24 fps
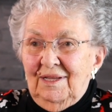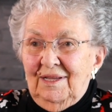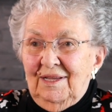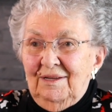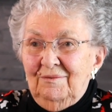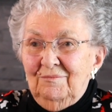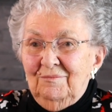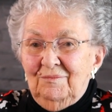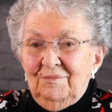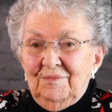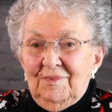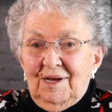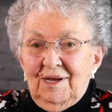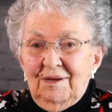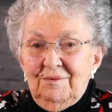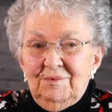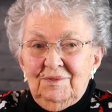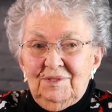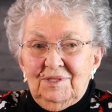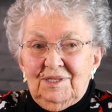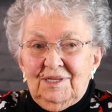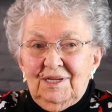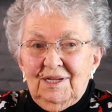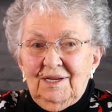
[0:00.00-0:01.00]
And I
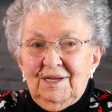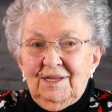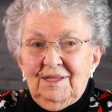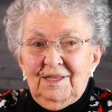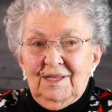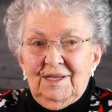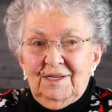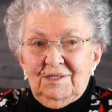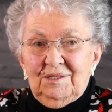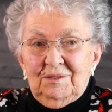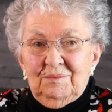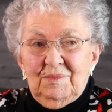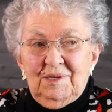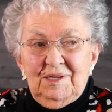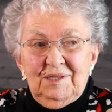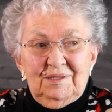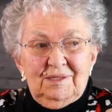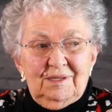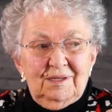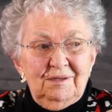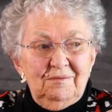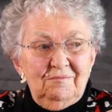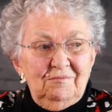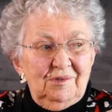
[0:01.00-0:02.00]
was telling that to my
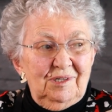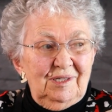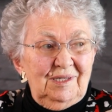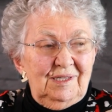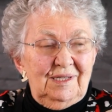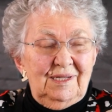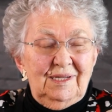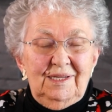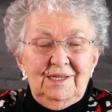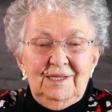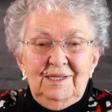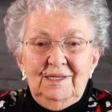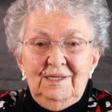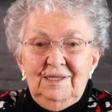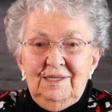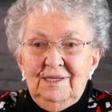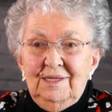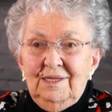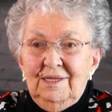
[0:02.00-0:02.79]
son one day,